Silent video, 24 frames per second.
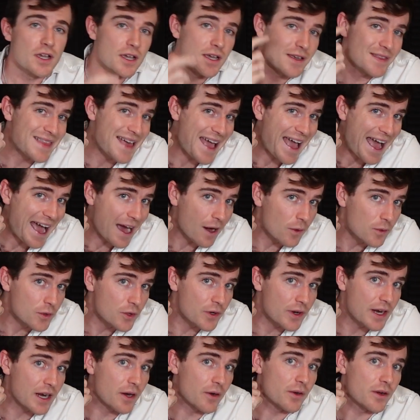in the
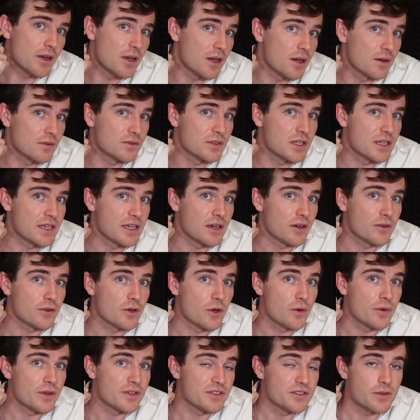outer area of the ear
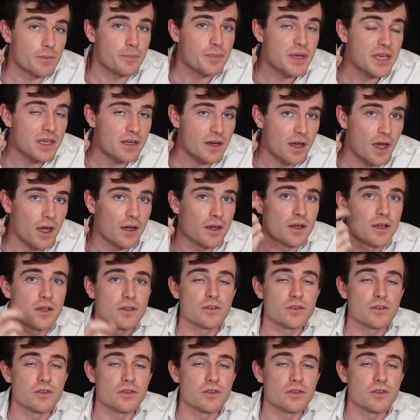known as the pinna.